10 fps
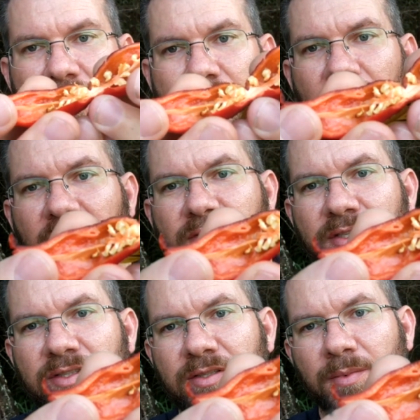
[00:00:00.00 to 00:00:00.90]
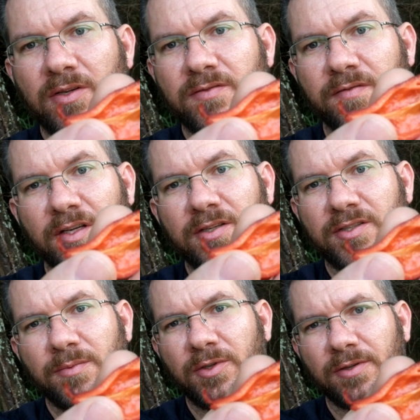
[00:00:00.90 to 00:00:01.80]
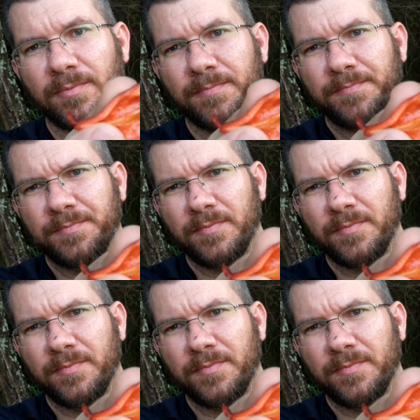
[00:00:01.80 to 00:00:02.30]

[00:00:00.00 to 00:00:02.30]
This one actually smells very similar.